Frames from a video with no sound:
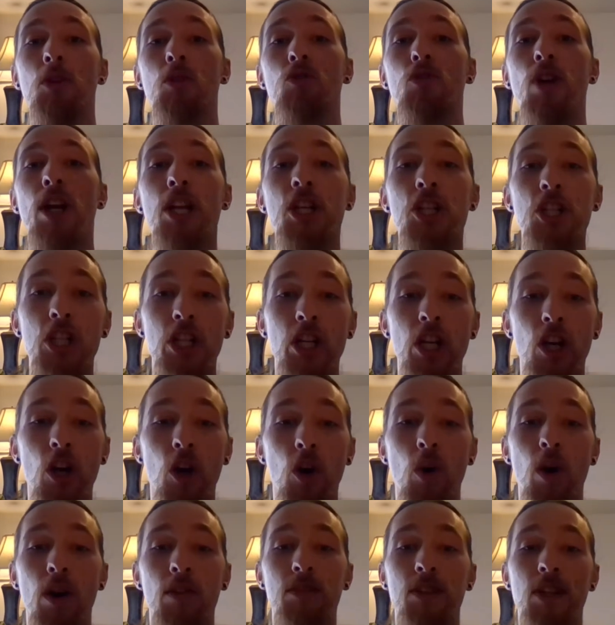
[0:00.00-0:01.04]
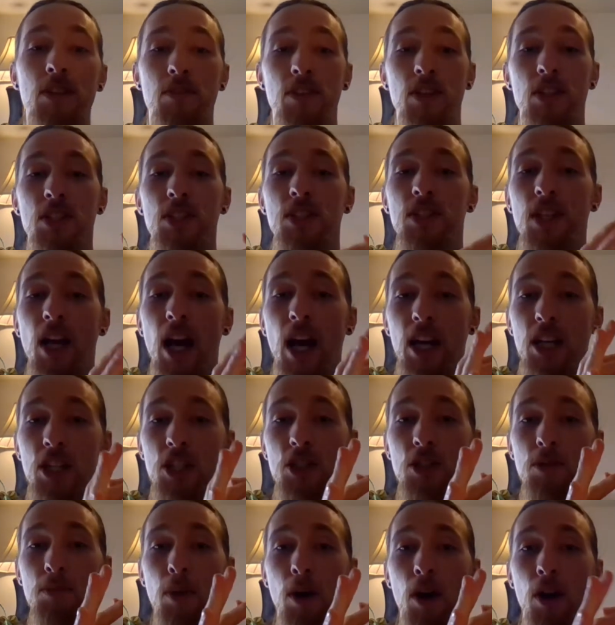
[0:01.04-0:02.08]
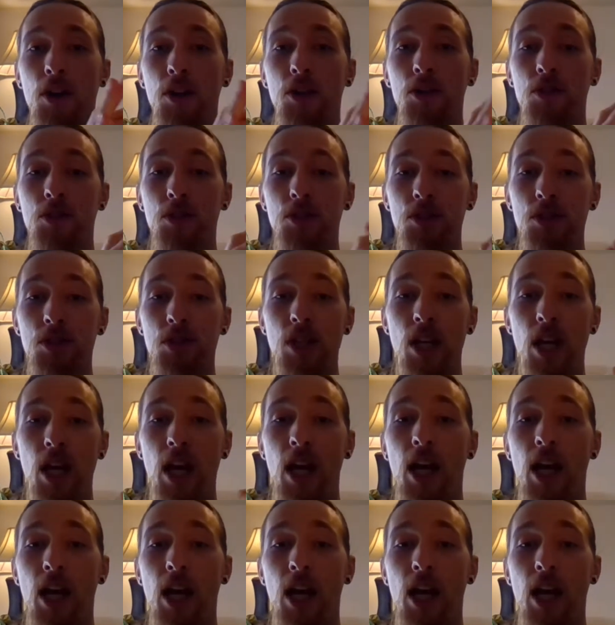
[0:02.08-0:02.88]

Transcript: ratio of different sized particles,